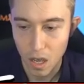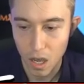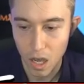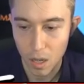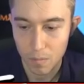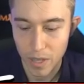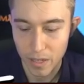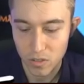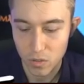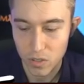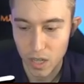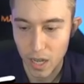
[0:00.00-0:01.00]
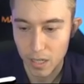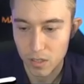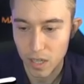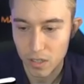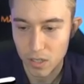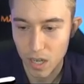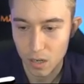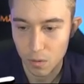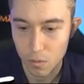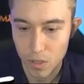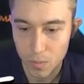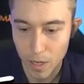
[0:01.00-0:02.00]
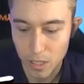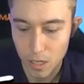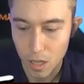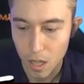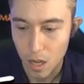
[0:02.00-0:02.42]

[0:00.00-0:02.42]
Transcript: Um, yeah, so he's not. That's kind of what we expected.